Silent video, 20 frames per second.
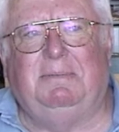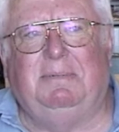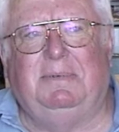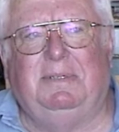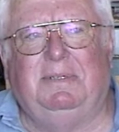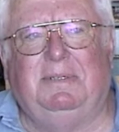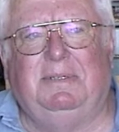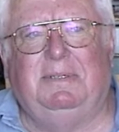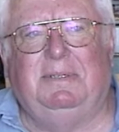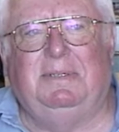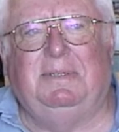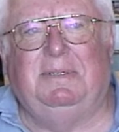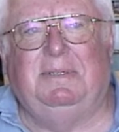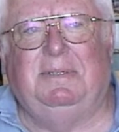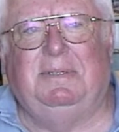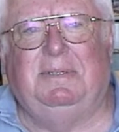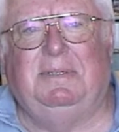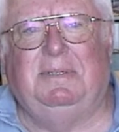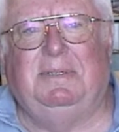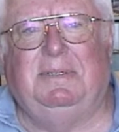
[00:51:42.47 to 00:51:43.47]
some
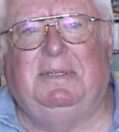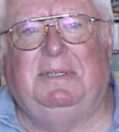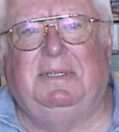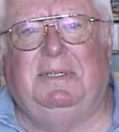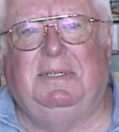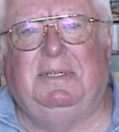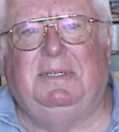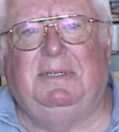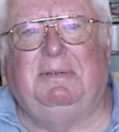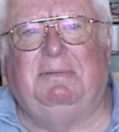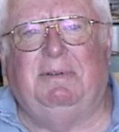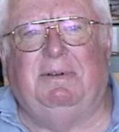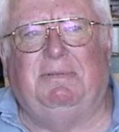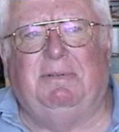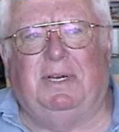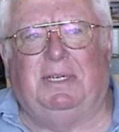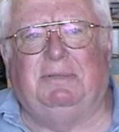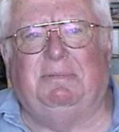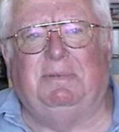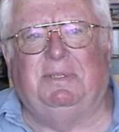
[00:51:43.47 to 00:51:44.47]

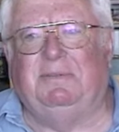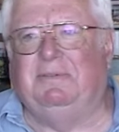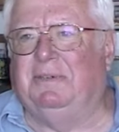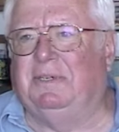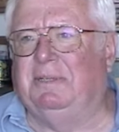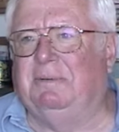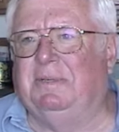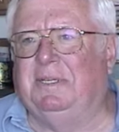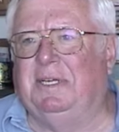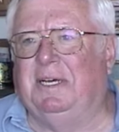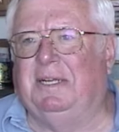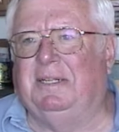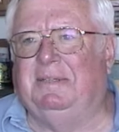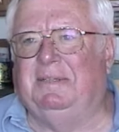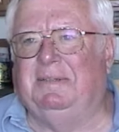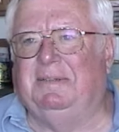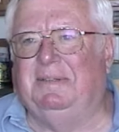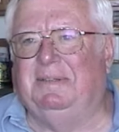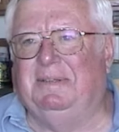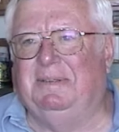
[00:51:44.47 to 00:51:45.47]
refreshments for them and
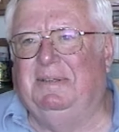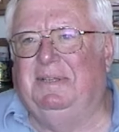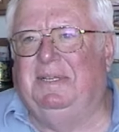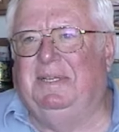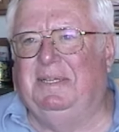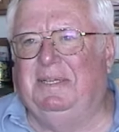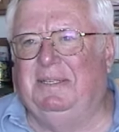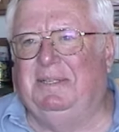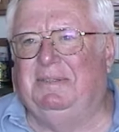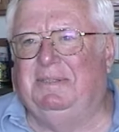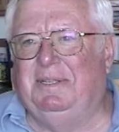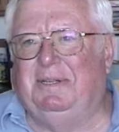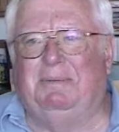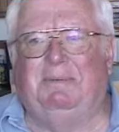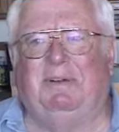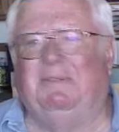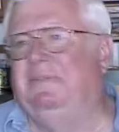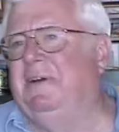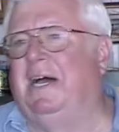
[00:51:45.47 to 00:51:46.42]
that and until